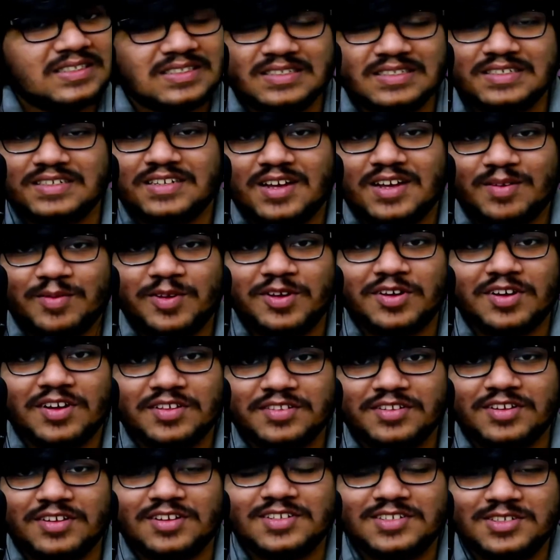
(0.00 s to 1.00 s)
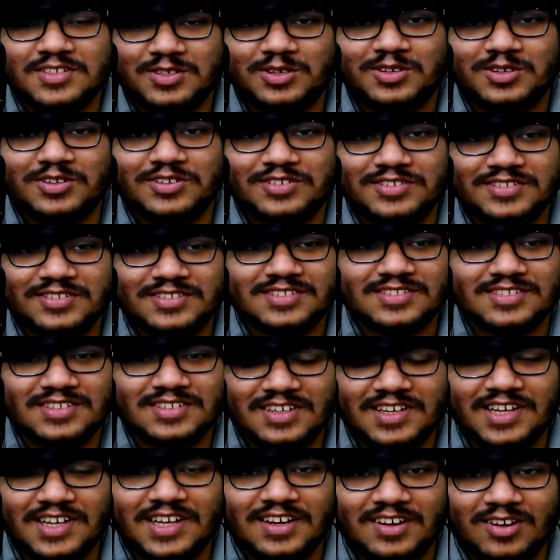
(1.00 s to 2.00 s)
Tamioka's also
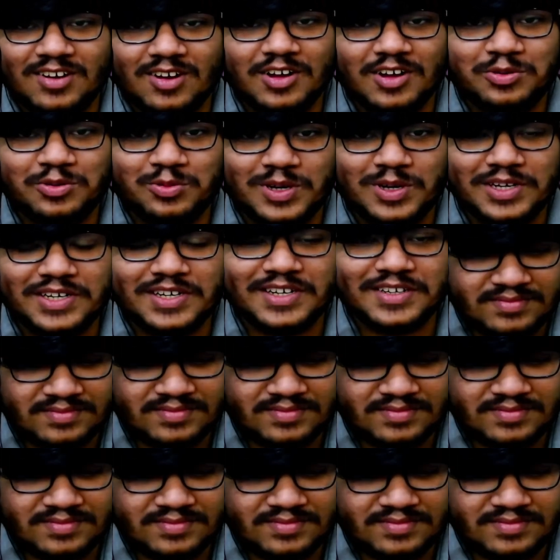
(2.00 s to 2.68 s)
in hot water.